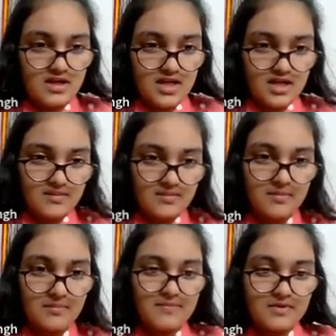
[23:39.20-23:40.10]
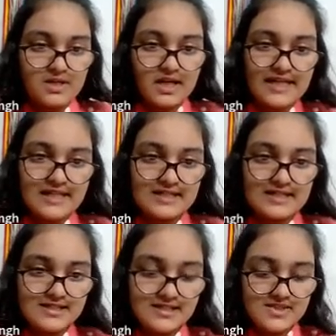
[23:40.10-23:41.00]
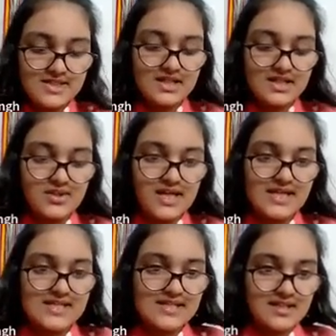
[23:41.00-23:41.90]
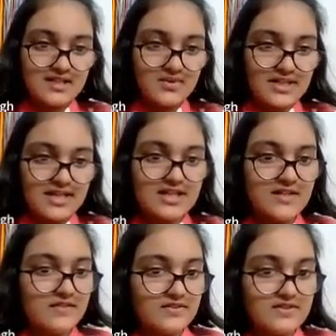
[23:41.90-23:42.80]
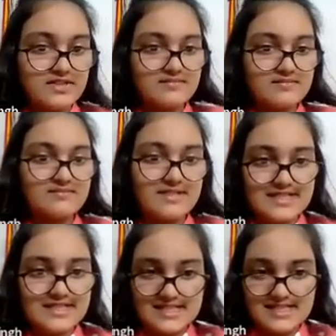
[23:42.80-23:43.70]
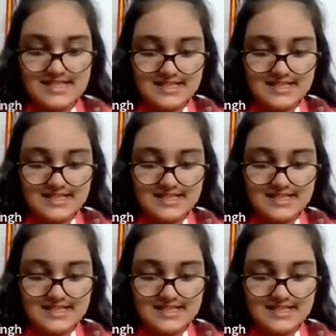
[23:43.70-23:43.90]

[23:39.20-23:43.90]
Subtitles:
I'm cutting this using Control X. Don't get confused, please.